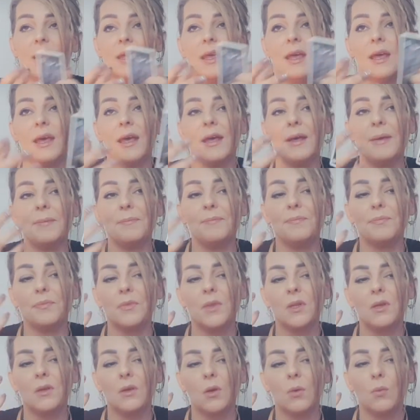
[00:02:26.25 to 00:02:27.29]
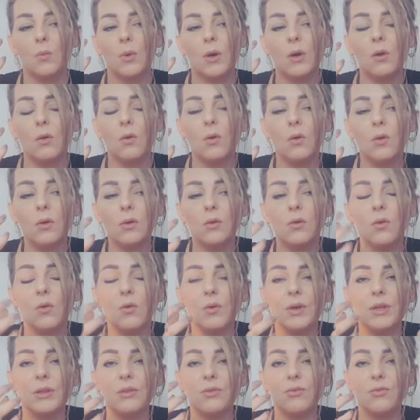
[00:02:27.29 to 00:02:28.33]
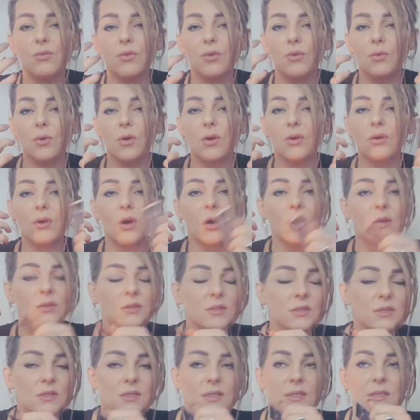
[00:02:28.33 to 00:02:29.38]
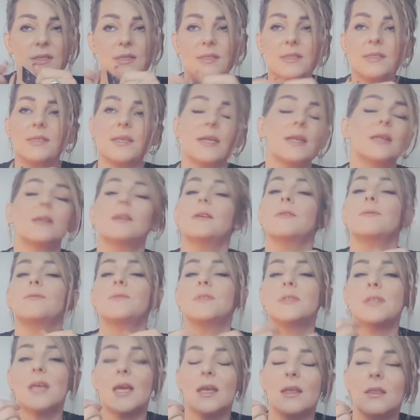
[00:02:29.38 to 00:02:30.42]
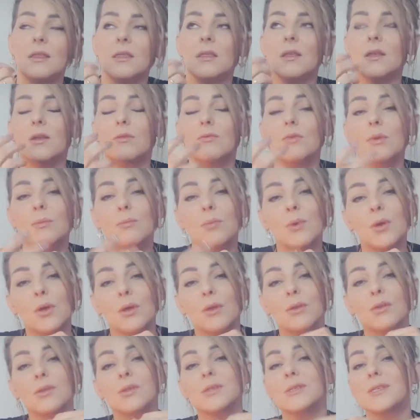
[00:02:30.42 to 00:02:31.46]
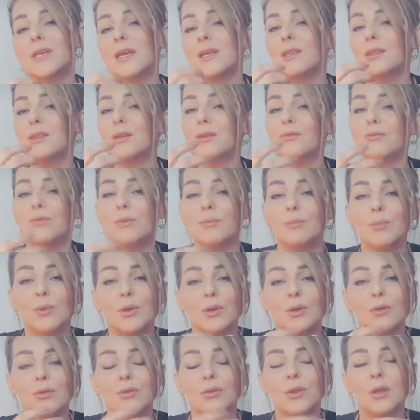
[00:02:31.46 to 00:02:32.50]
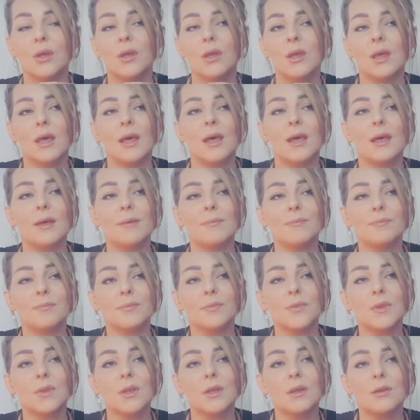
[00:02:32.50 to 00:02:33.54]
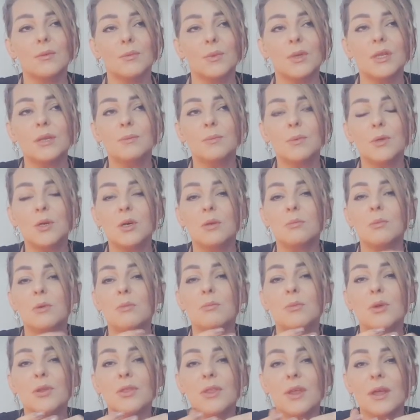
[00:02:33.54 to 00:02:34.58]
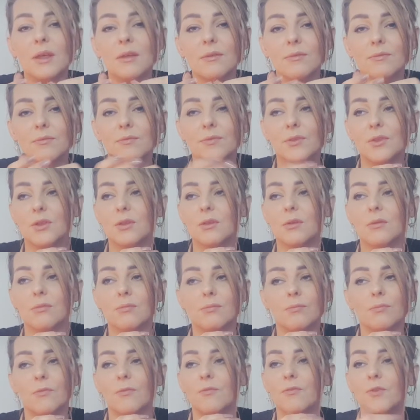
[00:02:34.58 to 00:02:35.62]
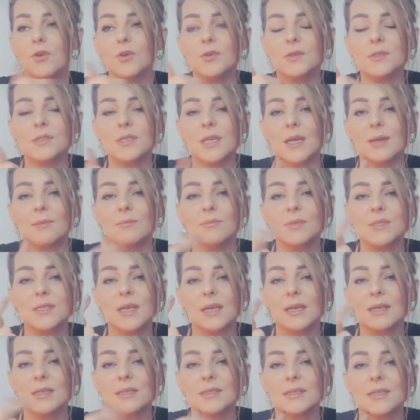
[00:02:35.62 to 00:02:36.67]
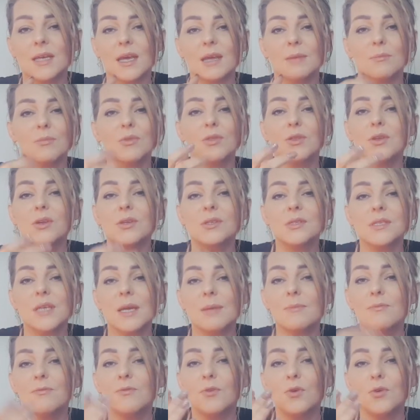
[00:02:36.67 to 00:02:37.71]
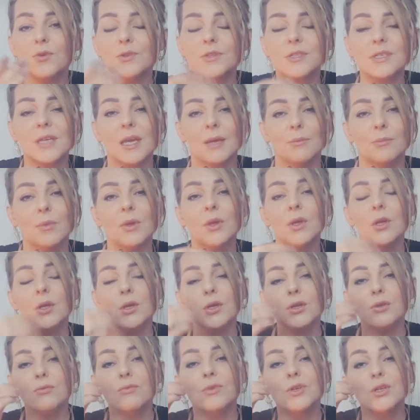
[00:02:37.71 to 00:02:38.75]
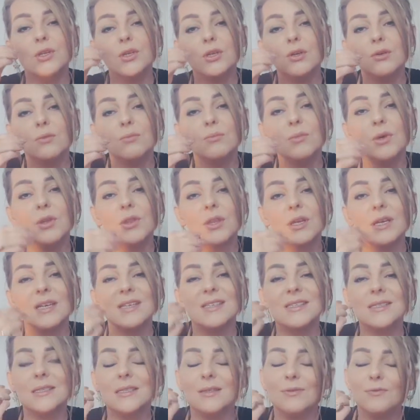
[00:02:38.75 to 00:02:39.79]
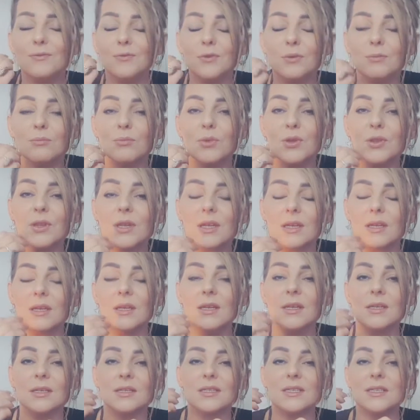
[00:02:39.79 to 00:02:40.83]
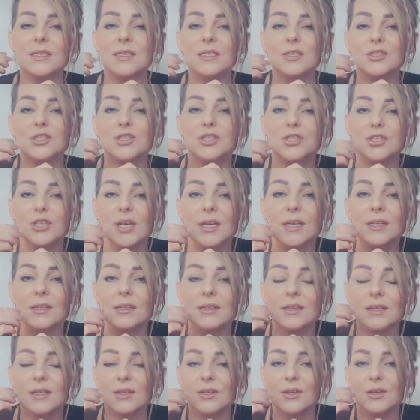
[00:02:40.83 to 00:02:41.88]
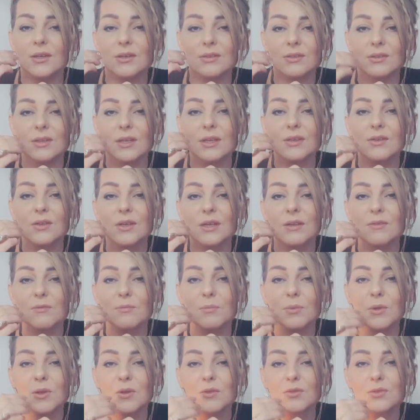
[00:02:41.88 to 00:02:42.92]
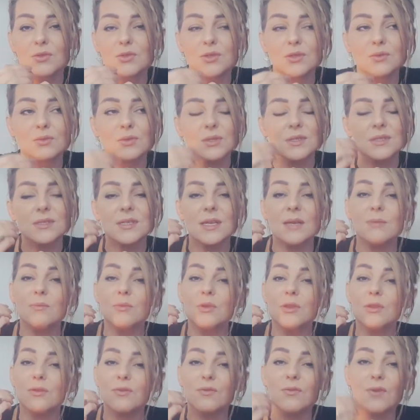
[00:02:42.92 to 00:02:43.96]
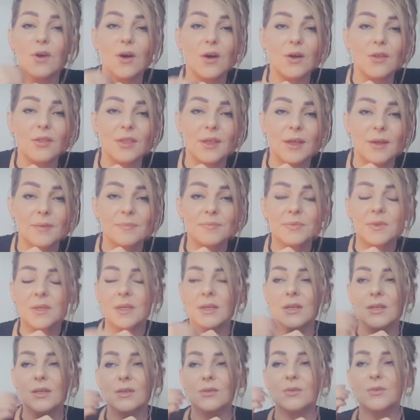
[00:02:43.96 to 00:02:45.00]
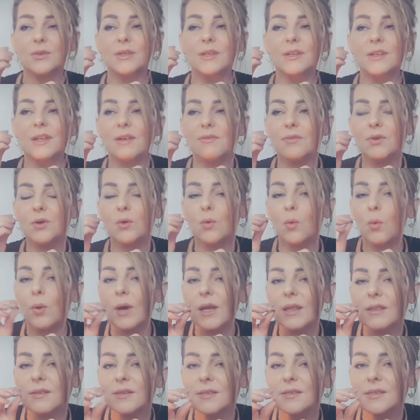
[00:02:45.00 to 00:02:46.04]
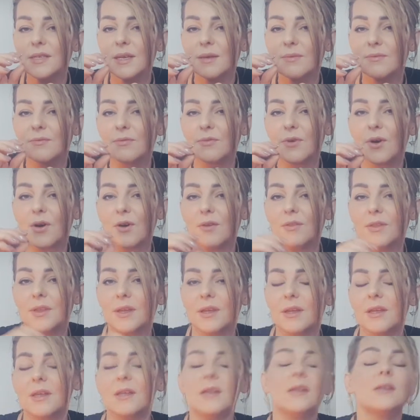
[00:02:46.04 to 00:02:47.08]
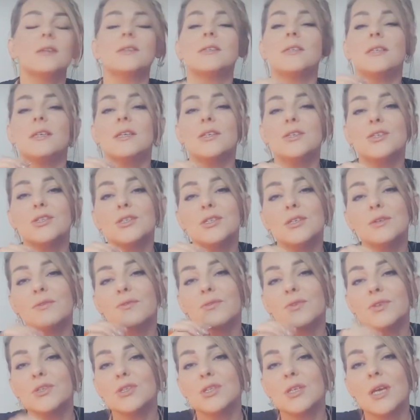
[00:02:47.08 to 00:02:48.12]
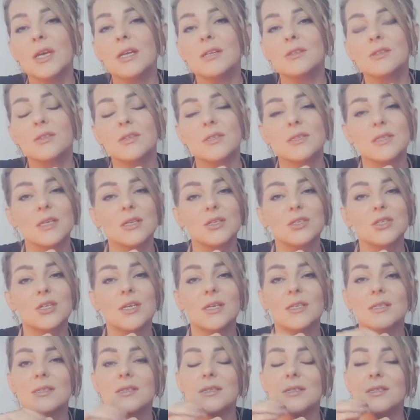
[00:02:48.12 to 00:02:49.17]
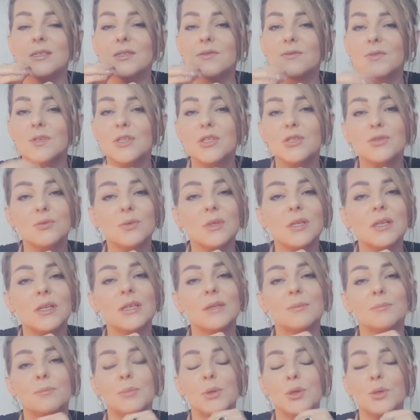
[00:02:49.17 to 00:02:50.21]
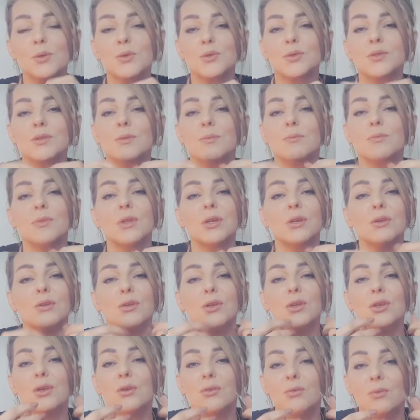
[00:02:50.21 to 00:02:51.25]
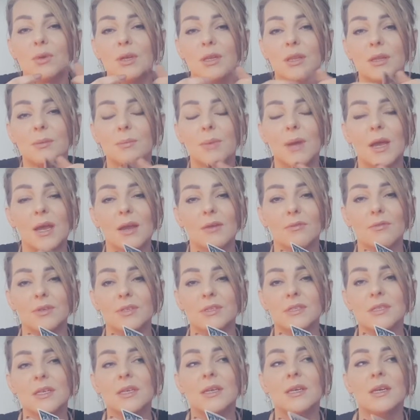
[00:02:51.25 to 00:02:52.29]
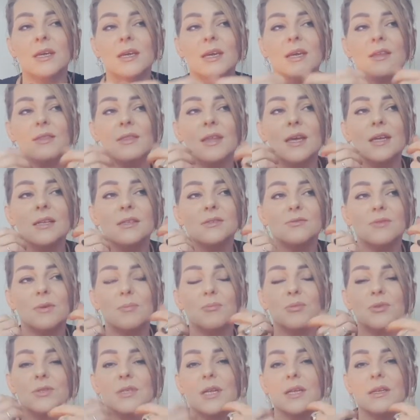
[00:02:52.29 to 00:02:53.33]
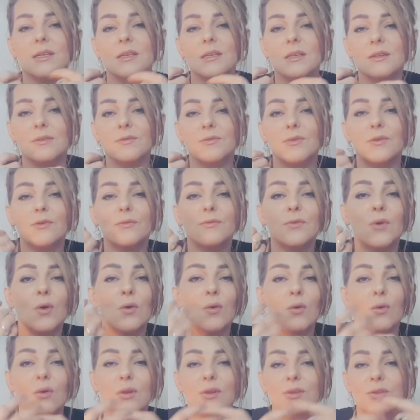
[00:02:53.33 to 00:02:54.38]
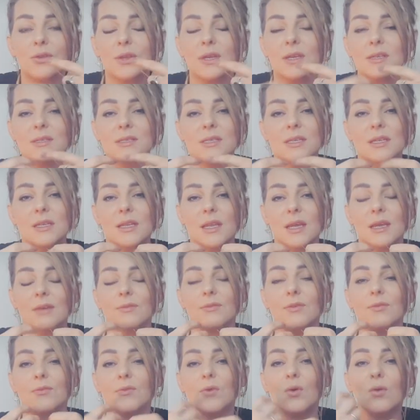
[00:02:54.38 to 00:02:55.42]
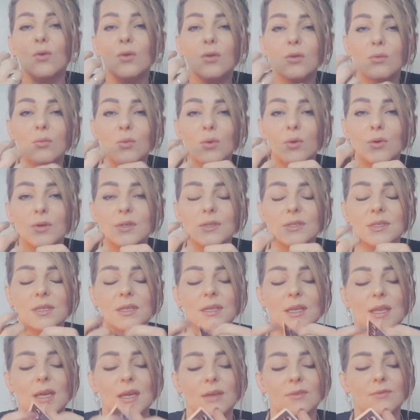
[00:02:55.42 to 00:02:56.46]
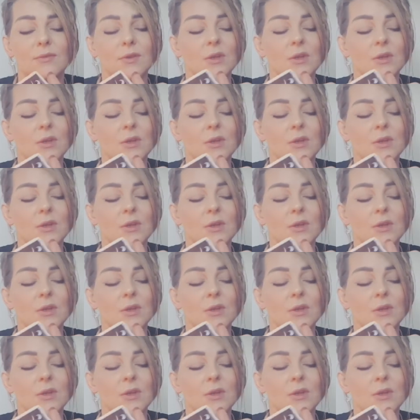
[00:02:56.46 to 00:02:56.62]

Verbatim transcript: um, we're all going through a constant state of death and rebirth, death and rebirth. Um, when you become a mother for the first time, second time, third time, fourth time, you're a new mother, a different mother to each child that you that you give birth to. The same with the father. You know, you're never quite the same father to each different child because that child's individual and it births something new in the parent. And that's representative of all things in life, of all walks in life.